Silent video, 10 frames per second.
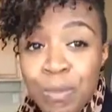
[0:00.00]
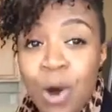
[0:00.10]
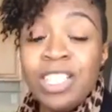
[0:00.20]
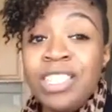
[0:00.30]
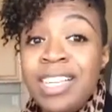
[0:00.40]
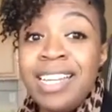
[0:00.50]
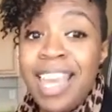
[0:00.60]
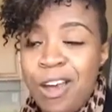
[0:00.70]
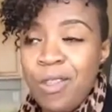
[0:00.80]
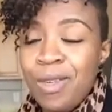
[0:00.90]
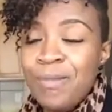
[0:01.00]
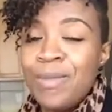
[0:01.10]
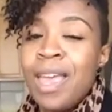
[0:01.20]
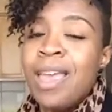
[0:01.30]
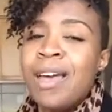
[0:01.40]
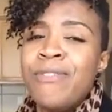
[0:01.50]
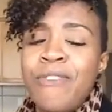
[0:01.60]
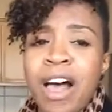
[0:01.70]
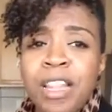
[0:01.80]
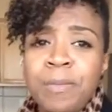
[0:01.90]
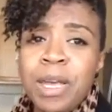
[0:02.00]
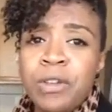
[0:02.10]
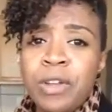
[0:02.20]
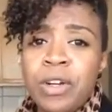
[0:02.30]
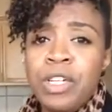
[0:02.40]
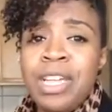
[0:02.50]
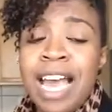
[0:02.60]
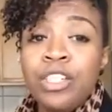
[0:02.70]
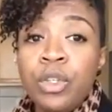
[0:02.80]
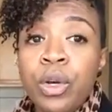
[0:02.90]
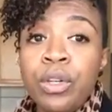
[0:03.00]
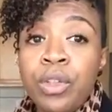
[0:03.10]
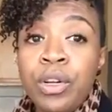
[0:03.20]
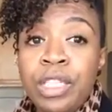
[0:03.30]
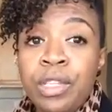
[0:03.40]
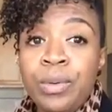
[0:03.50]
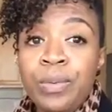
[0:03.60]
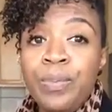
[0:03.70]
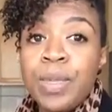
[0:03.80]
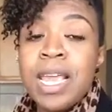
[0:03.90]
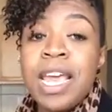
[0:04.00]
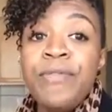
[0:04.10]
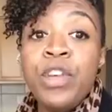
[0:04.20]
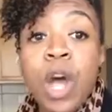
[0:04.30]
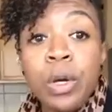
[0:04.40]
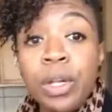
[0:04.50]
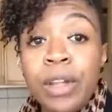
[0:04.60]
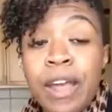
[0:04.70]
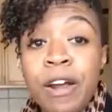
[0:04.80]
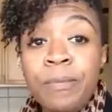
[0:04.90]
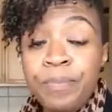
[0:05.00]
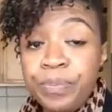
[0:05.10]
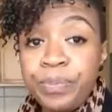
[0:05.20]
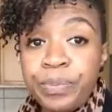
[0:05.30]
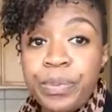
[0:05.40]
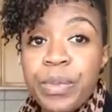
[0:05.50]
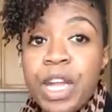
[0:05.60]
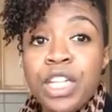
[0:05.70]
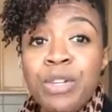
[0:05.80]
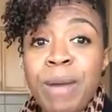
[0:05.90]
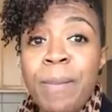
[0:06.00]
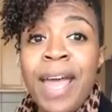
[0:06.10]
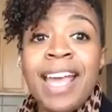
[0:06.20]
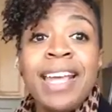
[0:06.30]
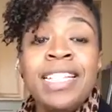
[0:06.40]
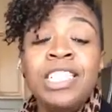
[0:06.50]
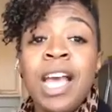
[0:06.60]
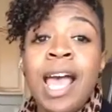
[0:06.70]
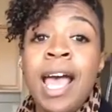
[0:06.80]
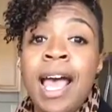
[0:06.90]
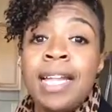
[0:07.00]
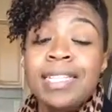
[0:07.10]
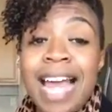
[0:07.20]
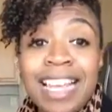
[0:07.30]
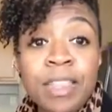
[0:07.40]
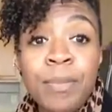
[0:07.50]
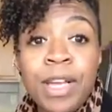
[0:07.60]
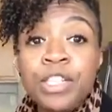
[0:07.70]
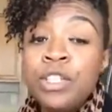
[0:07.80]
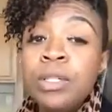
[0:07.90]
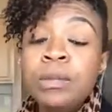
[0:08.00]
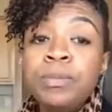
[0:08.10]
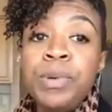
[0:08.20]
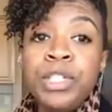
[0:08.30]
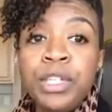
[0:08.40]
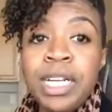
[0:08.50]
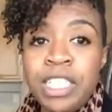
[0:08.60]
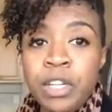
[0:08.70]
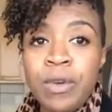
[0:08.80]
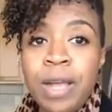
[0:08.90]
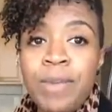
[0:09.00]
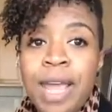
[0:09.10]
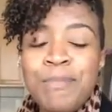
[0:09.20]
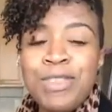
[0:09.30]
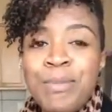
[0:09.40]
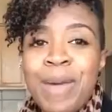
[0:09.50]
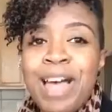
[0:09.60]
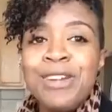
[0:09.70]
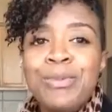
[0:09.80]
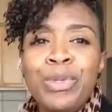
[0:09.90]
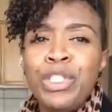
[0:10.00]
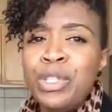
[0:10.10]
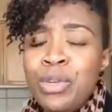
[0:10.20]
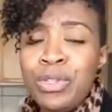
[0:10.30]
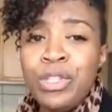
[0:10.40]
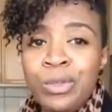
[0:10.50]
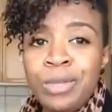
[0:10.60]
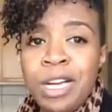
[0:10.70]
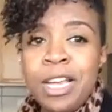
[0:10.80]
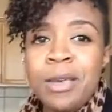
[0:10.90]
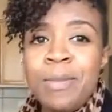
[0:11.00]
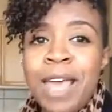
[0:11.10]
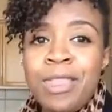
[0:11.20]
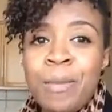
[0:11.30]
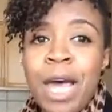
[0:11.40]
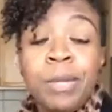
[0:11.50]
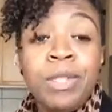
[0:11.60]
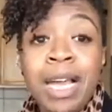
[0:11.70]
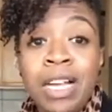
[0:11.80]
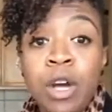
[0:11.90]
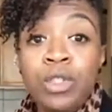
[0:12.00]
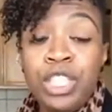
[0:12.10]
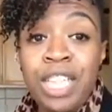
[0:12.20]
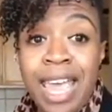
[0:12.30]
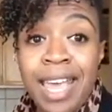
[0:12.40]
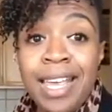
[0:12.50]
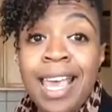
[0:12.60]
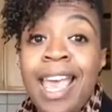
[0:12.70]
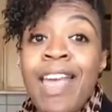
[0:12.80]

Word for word: March to Get Health. Follow me on there, Natural Girl thirty-two. And if you go to there, to my page, like the picture, put your Instagram name at the bottom, put your YouTube name at the bottom so I can go check.